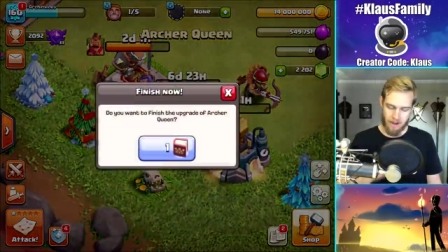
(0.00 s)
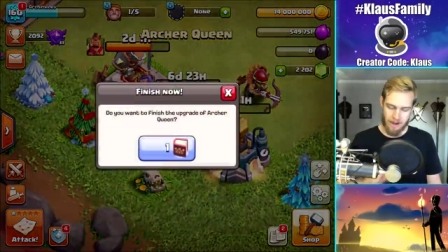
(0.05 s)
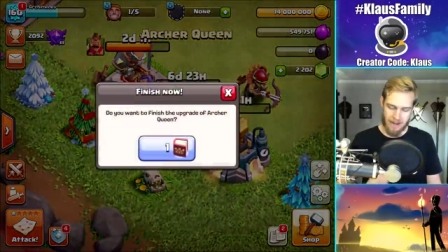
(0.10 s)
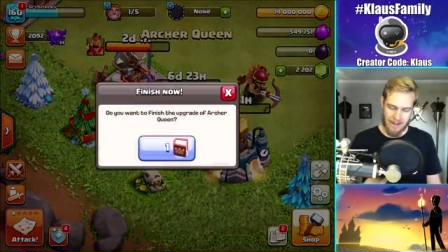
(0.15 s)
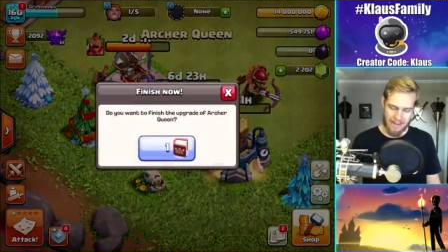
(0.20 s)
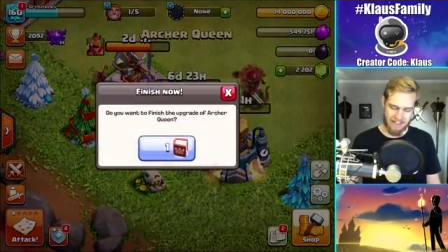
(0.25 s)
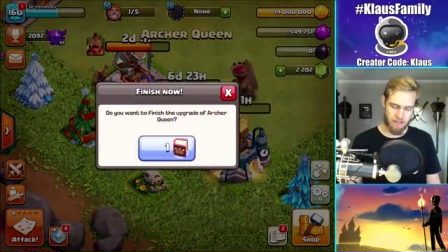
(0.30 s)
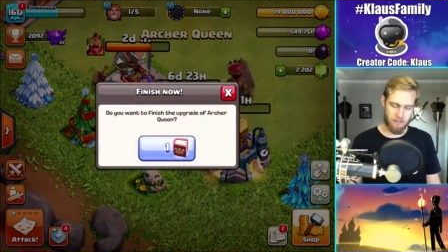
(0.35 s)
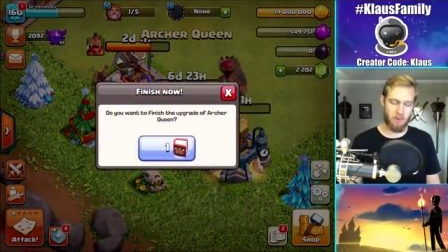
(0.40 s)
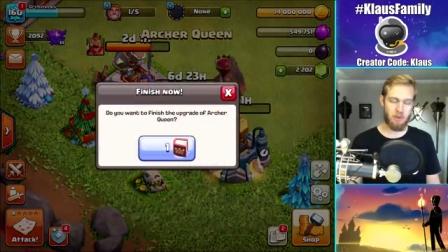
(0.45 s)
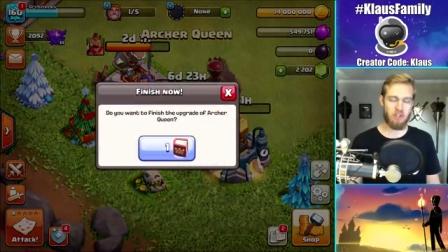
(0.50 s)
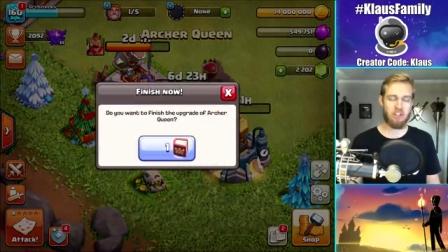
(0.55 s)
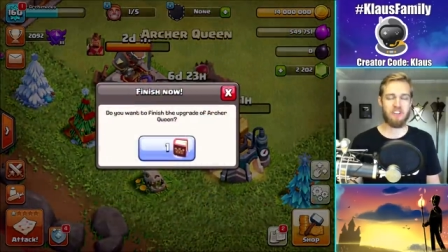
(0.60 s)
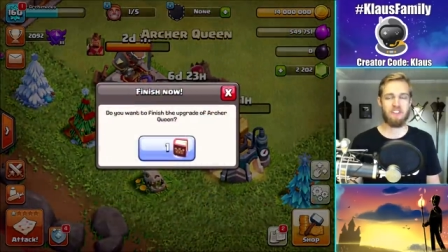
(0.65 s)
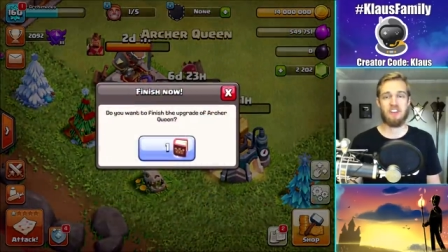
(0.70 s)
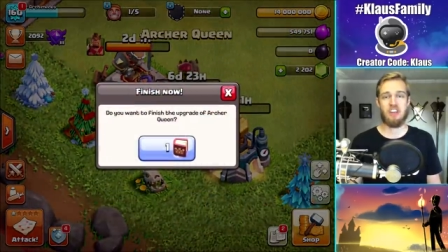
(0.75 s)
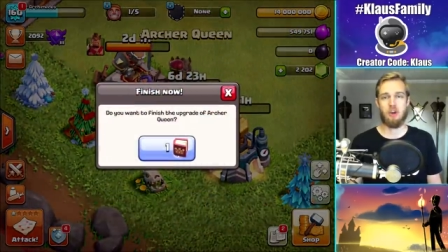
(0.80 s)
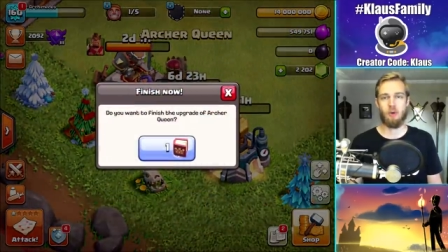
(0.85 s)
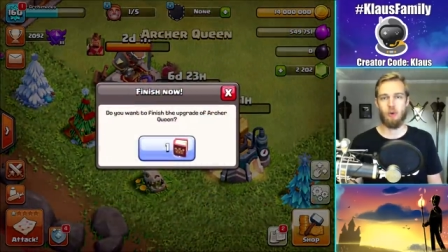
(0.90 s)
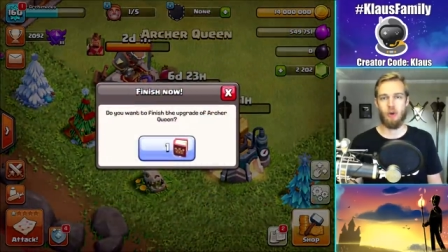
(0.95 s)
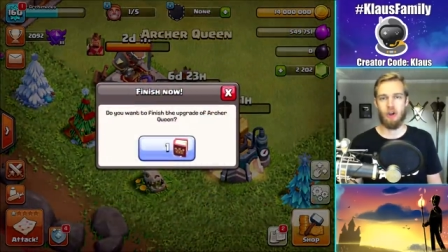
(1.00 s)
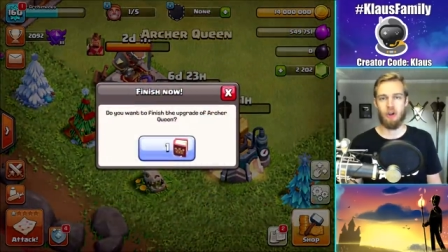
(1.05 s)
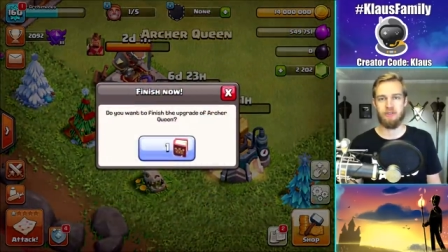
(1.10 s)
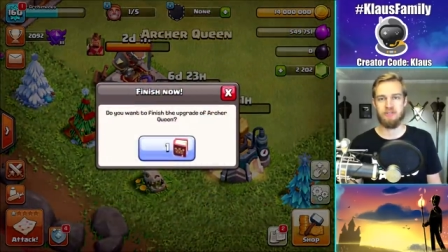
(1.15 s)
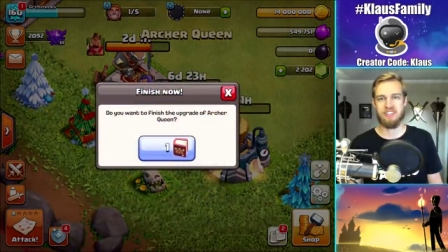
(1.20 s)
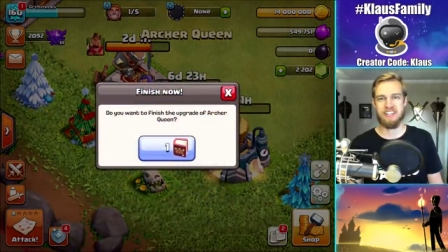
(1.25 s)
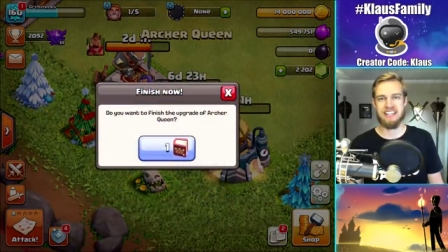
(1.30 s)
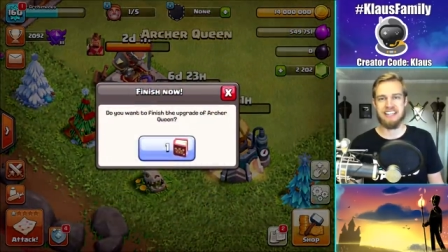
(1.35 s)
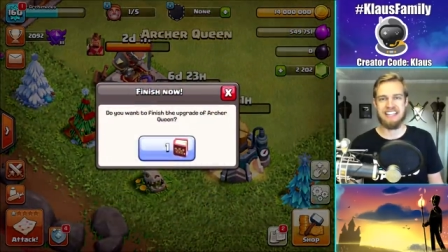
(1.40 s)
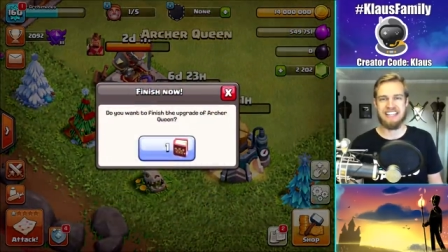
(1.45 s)
And the Book of
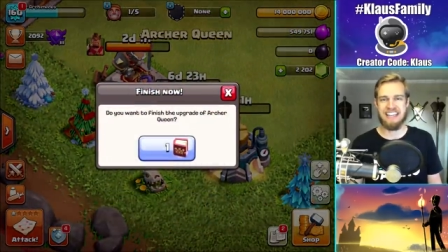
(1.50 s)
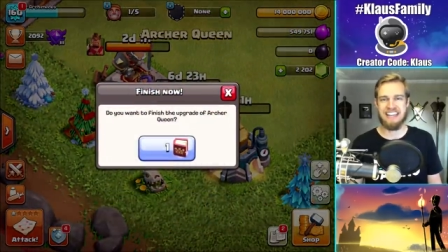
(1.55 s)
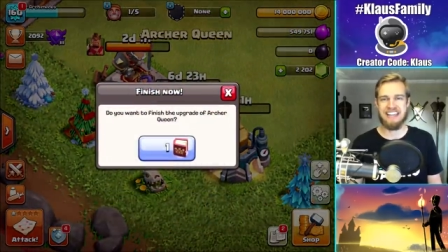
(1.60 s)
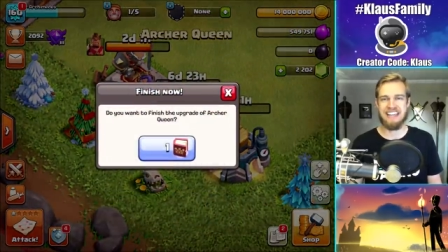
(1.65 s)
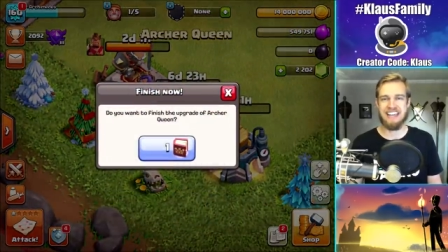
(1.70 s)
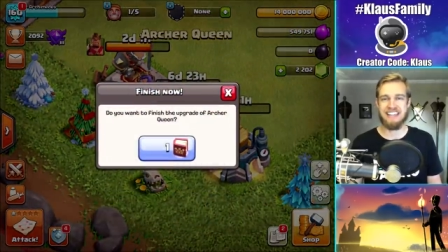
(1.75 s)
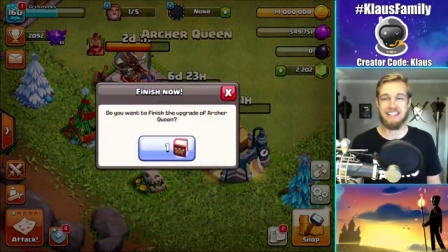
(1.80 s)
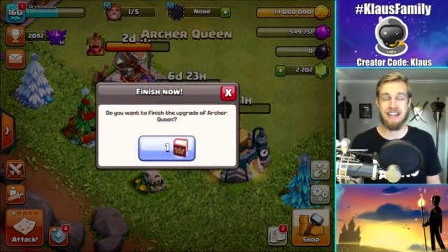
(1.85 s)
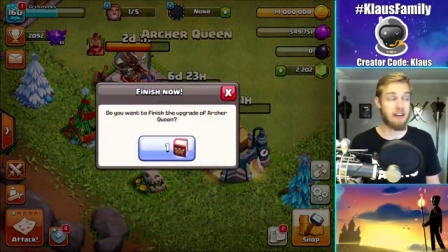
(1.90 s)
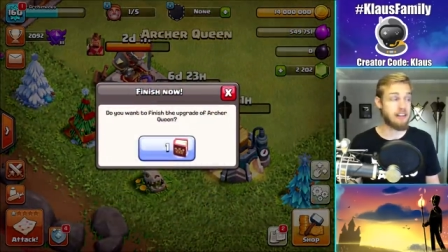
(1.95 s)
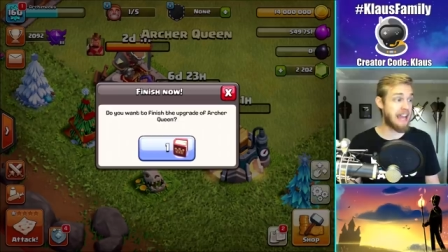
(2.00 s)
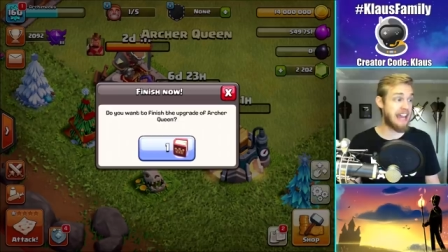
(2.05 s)
Heroes, getting it done.